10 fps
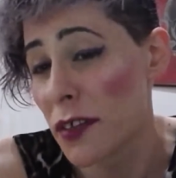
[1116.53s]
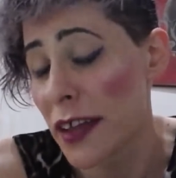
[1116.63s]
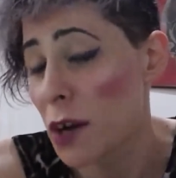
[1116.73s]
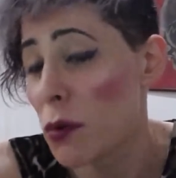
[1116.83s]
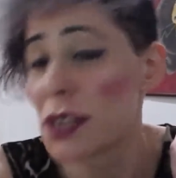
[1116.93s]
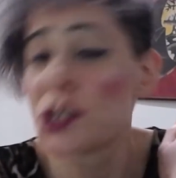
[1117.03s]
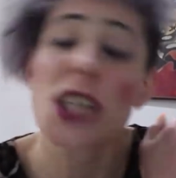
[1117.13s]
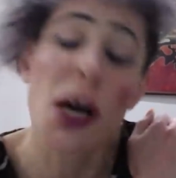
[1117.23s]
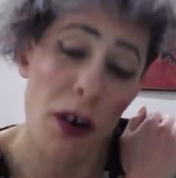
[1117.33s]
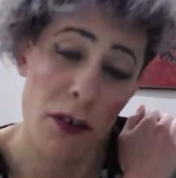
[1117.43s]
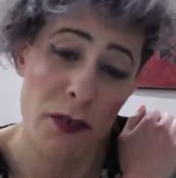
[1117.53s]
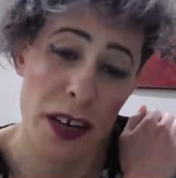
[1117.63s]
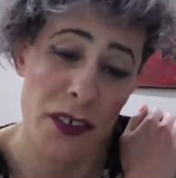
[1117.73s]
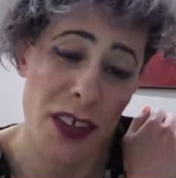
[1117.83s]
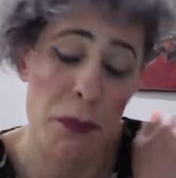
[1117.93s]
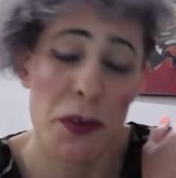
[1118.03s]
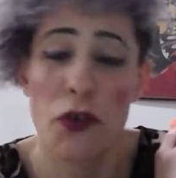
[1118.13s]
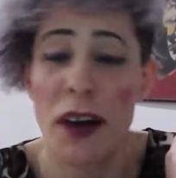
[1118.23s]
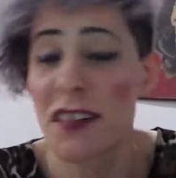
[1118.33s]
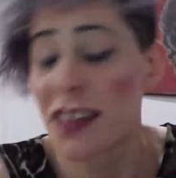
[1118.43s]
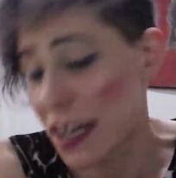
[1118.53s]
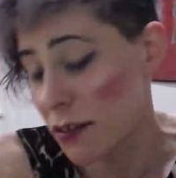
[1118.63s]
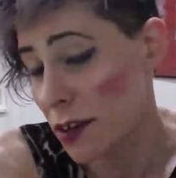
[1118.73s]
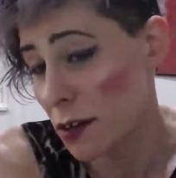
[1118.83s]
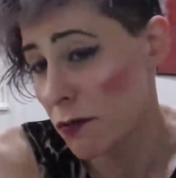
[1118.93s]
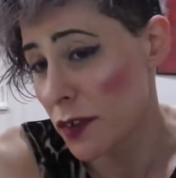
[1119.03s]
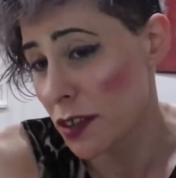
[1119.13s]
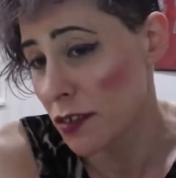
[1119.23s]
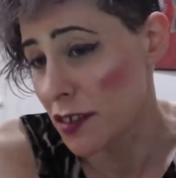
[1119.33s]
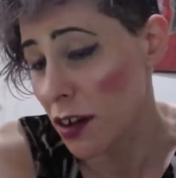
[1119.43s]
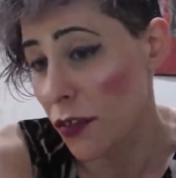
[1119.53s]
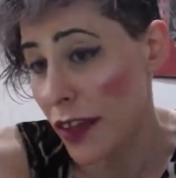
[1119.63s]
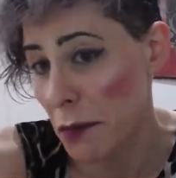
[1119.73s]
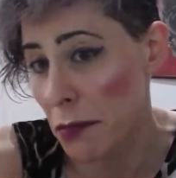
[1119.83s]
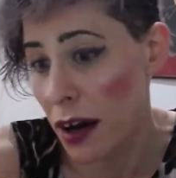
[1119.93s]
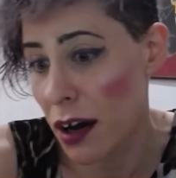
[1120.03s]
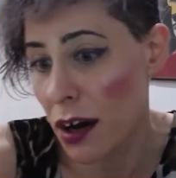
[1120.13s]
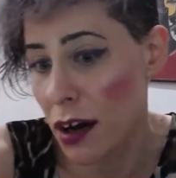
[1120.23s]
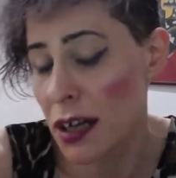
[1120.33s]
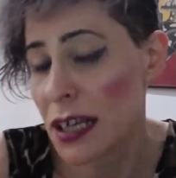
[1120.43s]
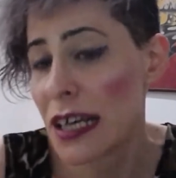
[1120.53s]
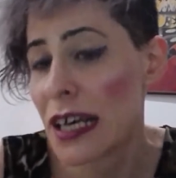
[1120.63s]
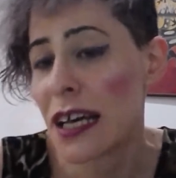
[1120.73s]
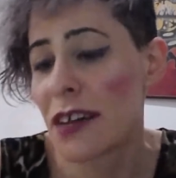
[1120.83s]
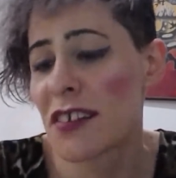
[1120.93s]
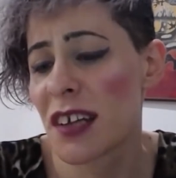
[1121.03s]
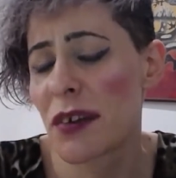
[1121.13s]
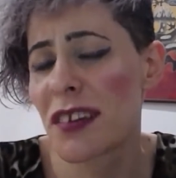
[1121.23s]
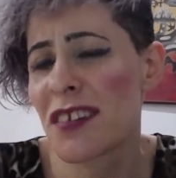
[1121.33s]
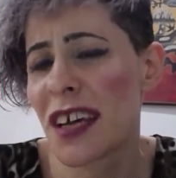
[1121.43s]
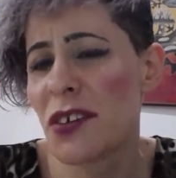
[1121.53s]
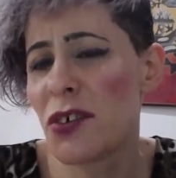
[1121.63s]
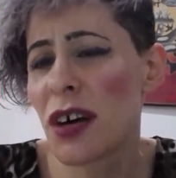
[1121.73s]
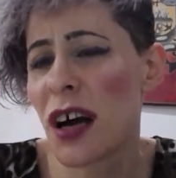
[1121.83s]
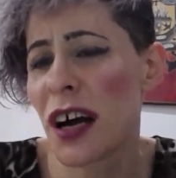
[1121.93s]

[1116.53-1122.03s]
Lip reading: They're quite show-offy, and that betrays a lack of confidence on their part. And so instead, you're